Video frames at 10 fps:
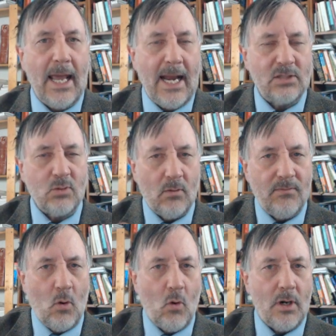And as we go
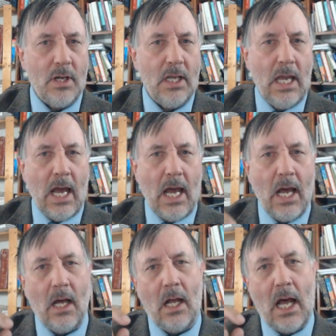forward,
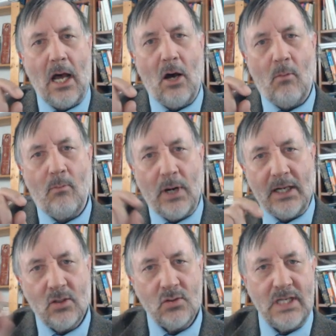I'll
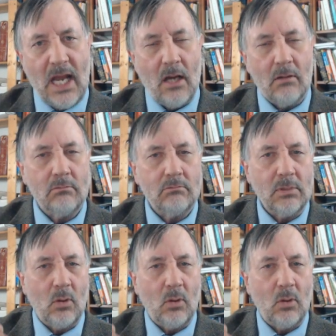break those down,